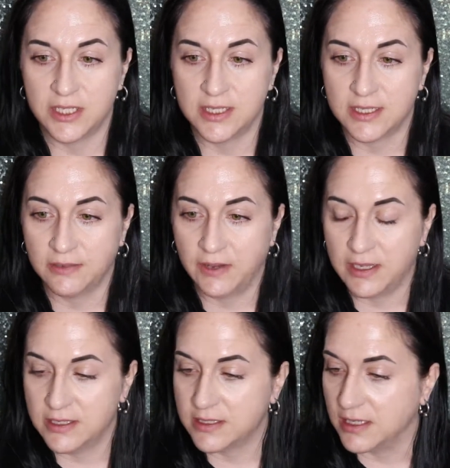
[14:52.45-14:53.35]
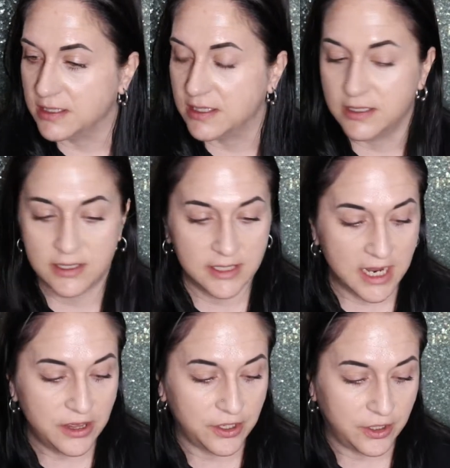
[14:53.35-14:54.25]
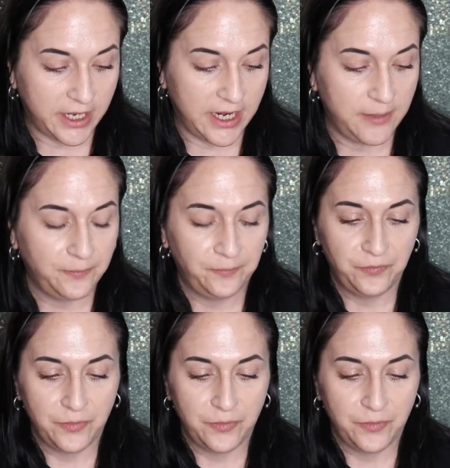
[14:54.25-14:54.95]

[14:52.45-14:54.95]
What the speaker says: since I've had this on since 10:30.